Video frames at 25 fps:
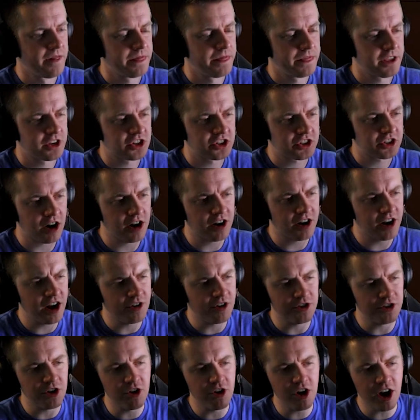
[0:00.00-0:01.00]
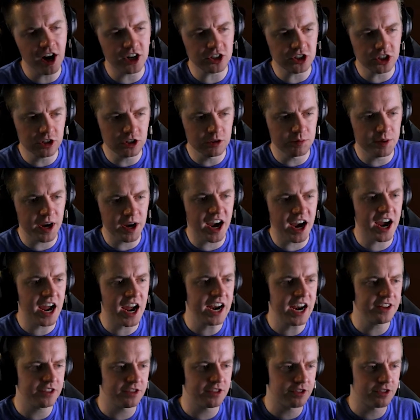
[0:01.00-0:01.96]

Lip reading: they start out, they're not too bad,